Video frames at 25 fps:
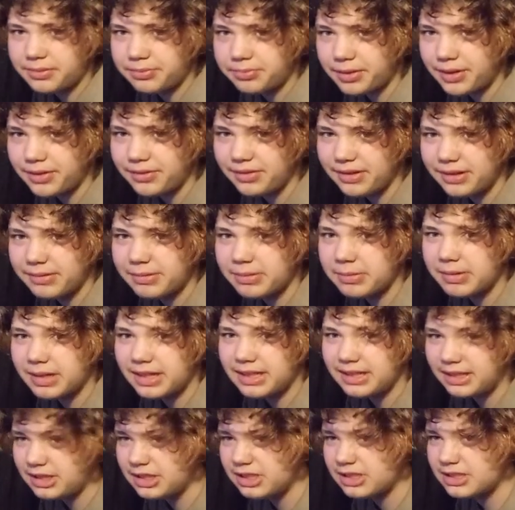but probably
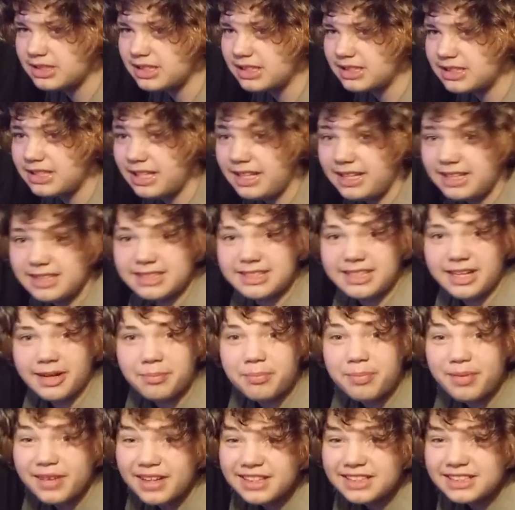everybody just says it's
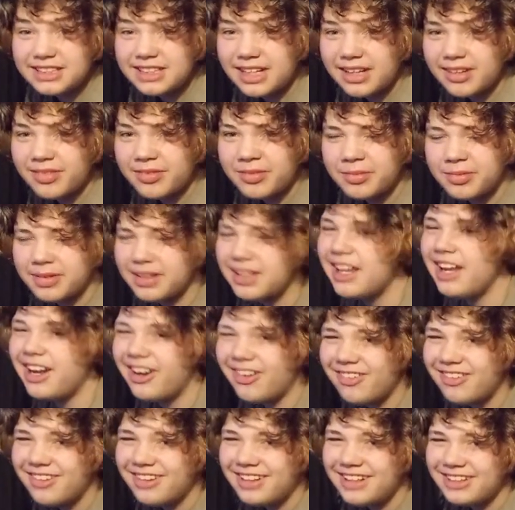their best album, but they
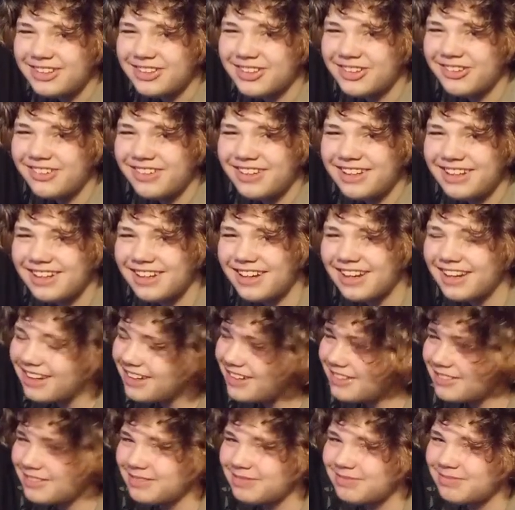only truly
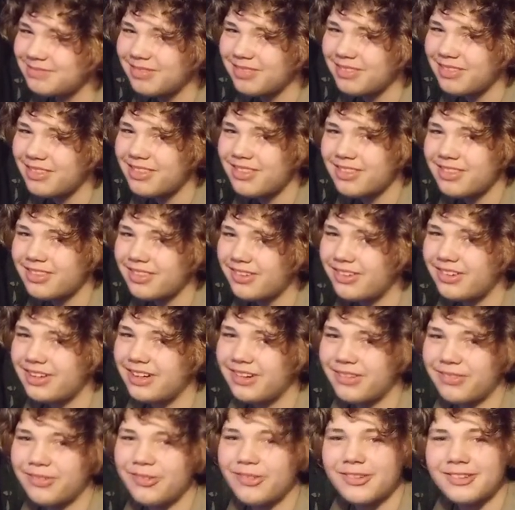like
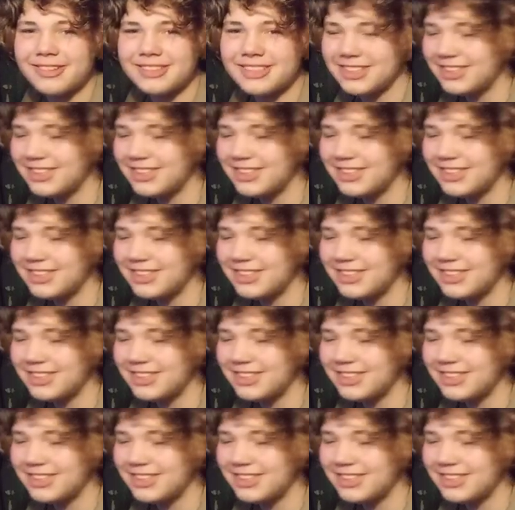three or four